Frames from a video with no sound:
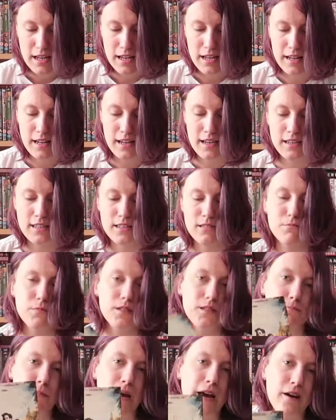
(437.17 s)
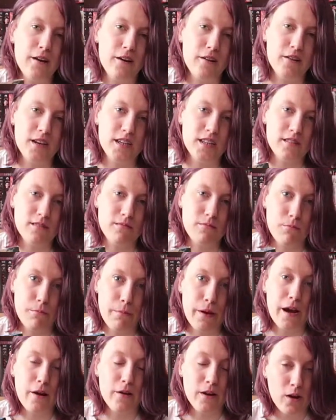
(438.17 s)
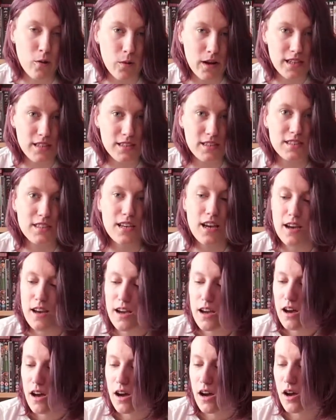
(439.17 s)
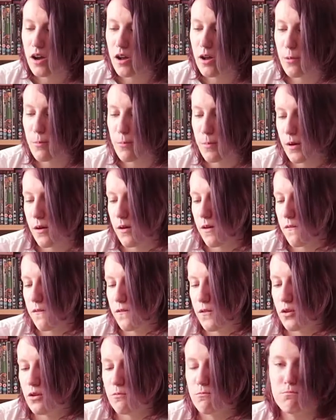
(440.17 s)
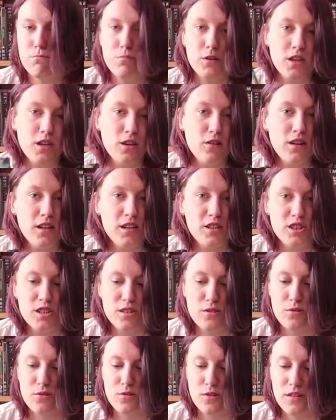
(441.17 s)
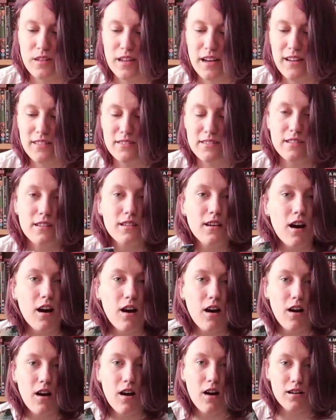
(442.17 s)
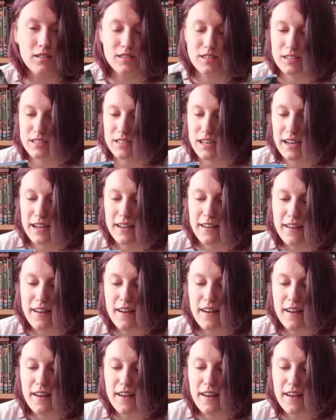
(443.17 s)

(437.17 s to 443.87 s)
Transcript: and that is Miss Peregrine, Peregrine's Home for Peculiar Children. That is hard to say.